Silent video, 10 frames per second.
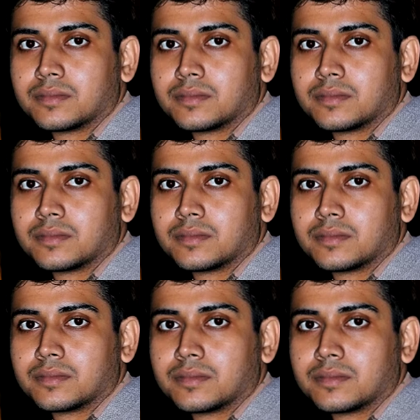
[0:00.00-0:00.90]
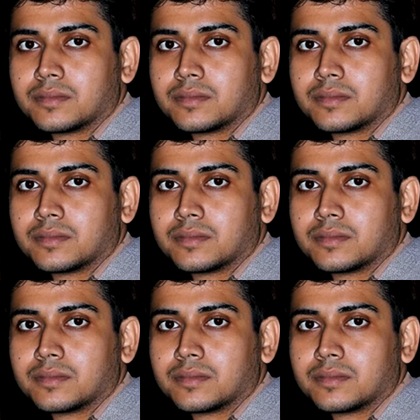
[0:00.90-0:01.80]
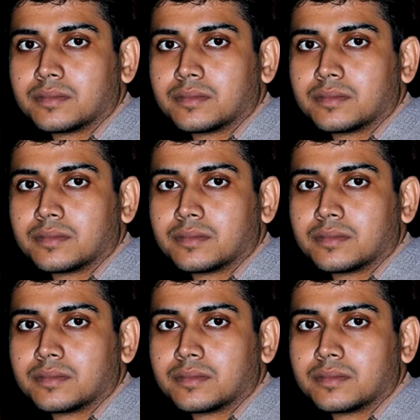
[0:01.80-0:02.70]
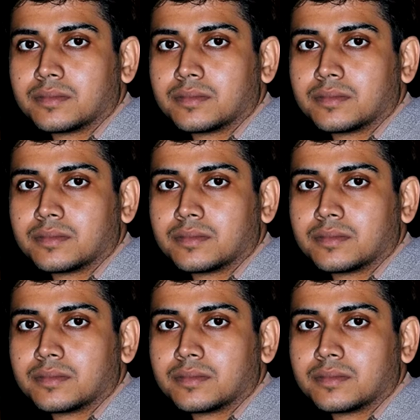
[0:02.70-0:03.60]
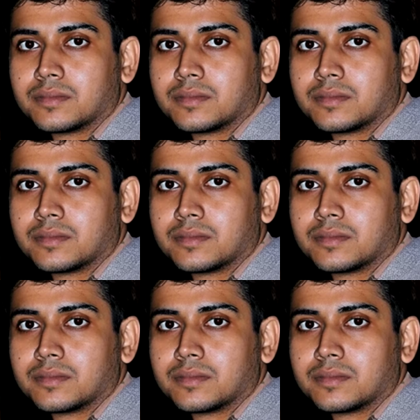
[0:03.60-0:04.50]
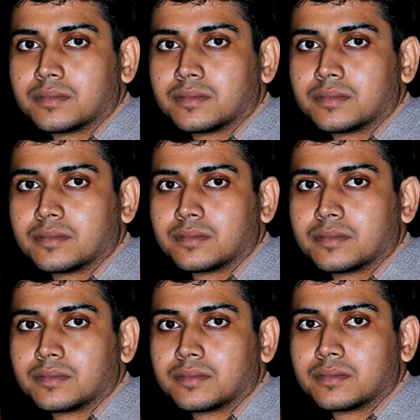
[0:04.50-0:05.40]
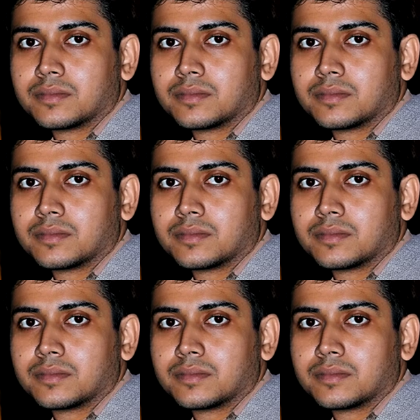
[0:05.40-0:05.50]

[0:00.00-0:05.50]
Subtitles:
The person shown says nothing.